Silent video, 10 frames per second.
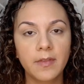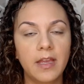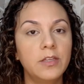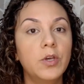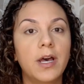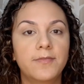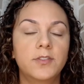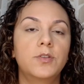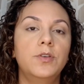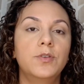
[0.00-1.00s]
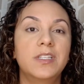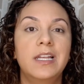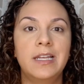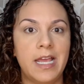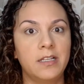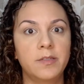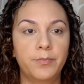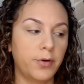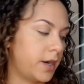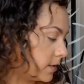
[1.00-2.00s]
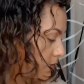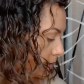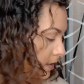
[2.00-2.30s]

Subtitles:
and you have to use less product.